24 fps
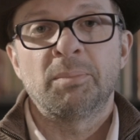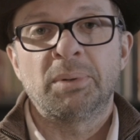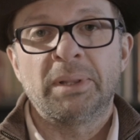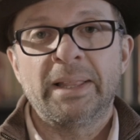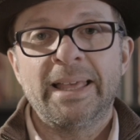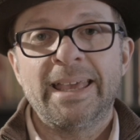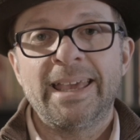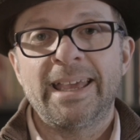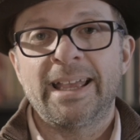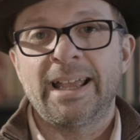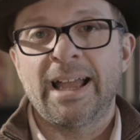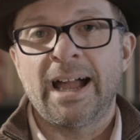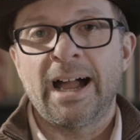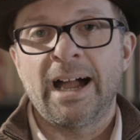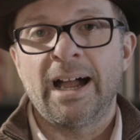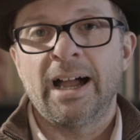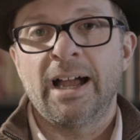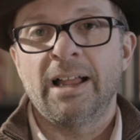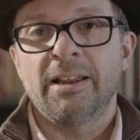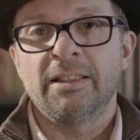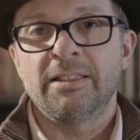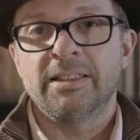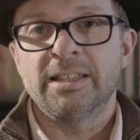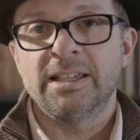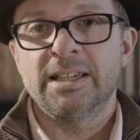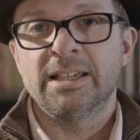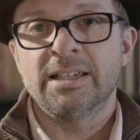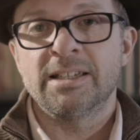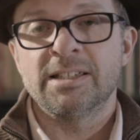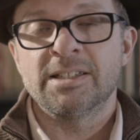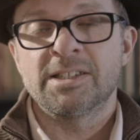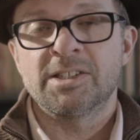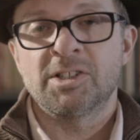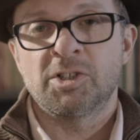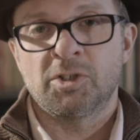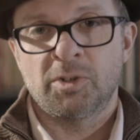playing on
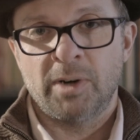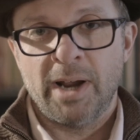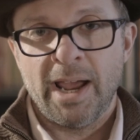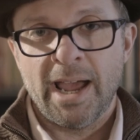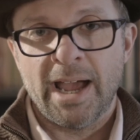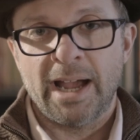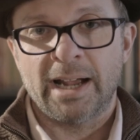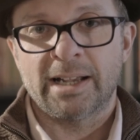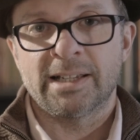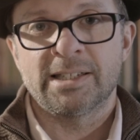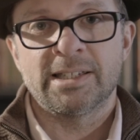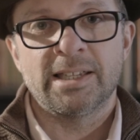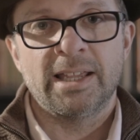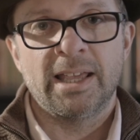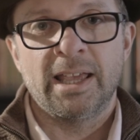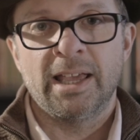these tracks,